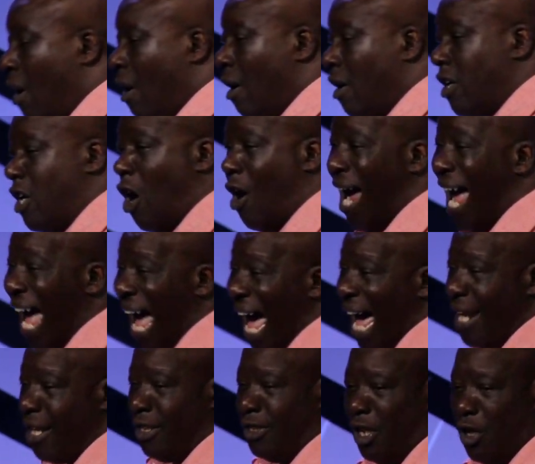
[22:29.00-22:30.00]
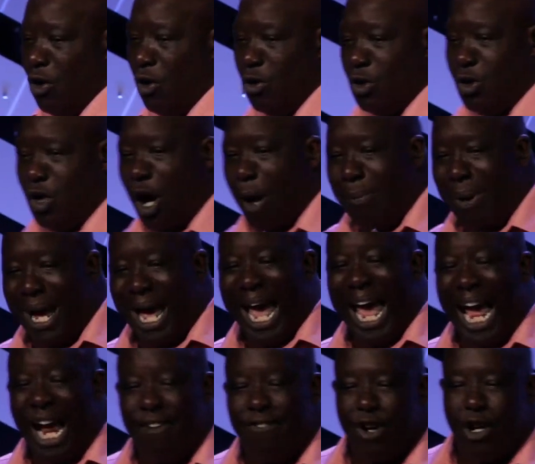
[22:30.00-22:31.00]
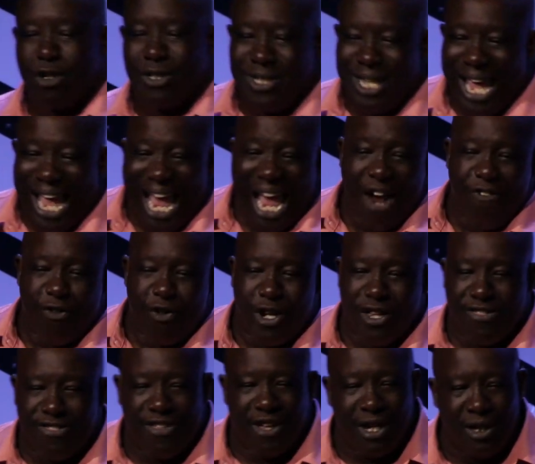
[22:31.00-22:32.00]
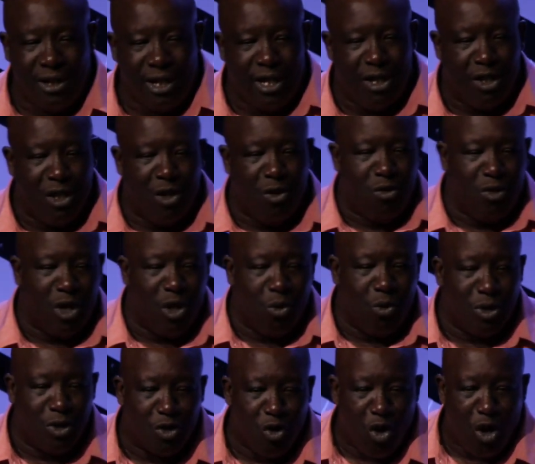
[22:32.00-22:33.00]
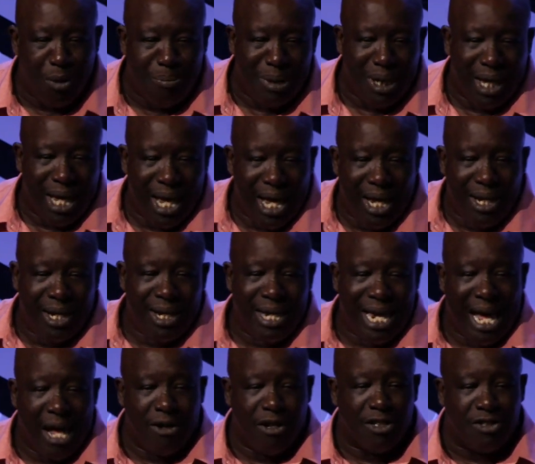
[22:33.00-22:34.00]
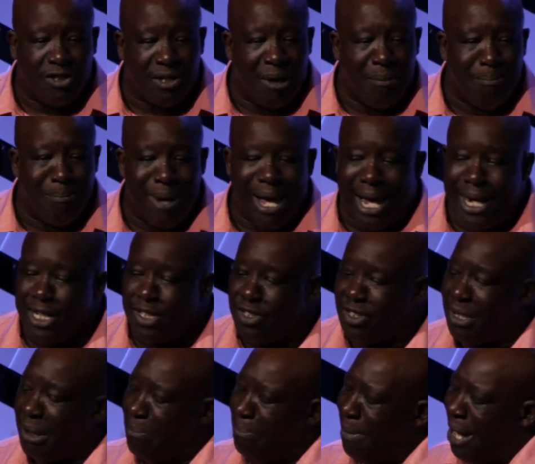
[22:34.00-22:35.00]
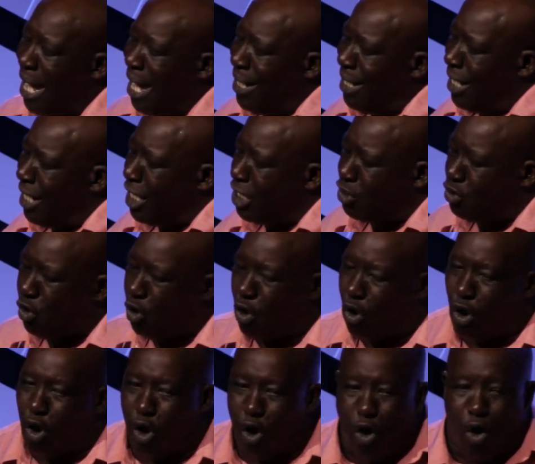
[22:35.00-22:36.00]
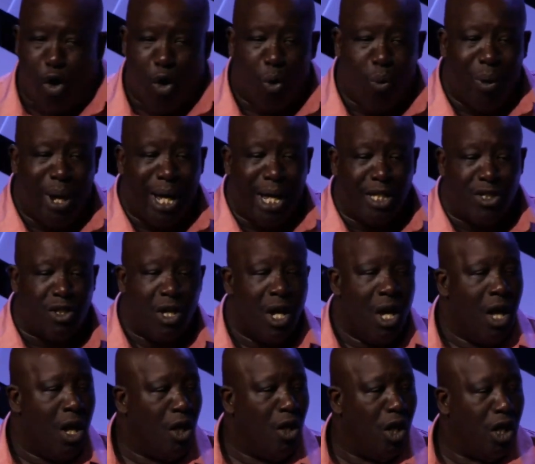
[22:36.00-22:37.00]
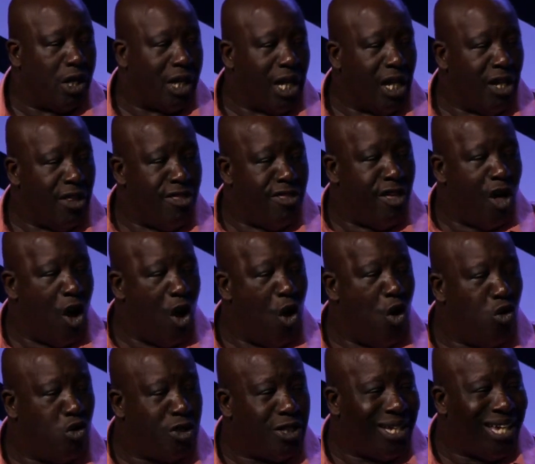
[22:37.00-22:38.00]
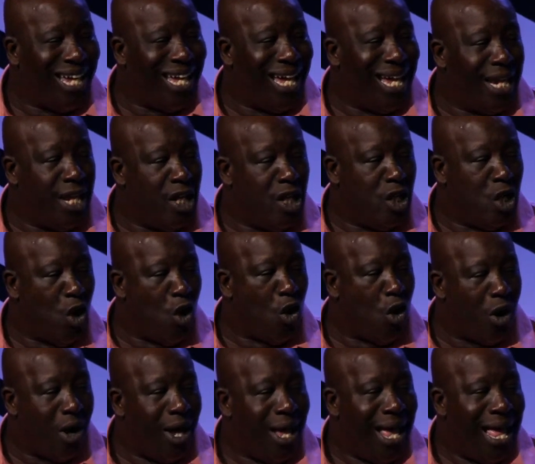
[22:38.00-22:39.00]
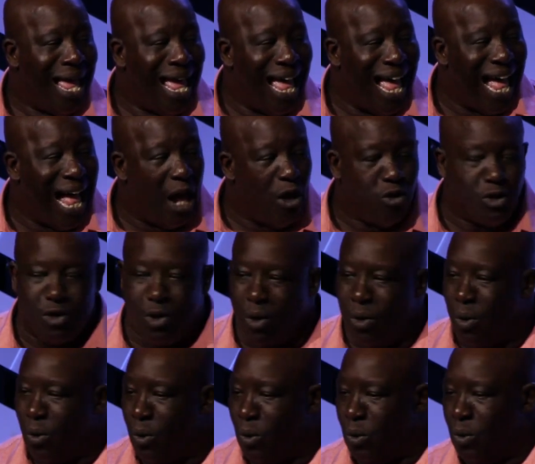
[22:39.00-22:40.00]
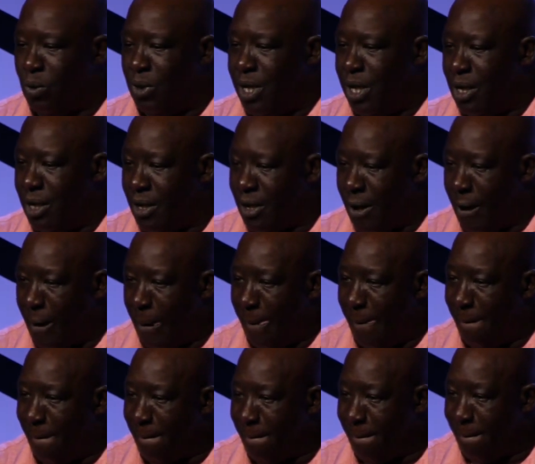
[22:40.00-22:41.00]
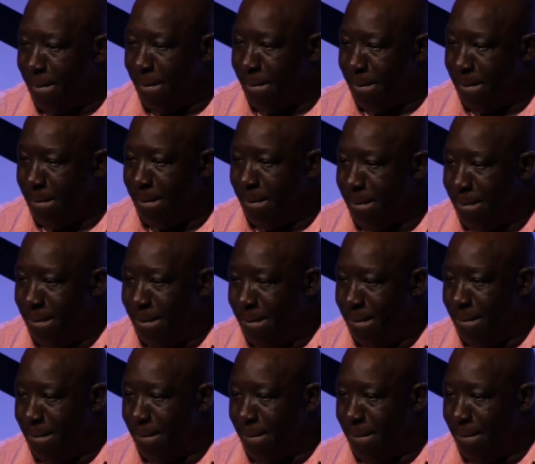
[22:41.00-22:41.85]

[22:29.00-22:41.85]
your attitudes, your behaviors, everything that you do is going to be handed down to somebody. Somebody is always looking. Those in your household, hmm,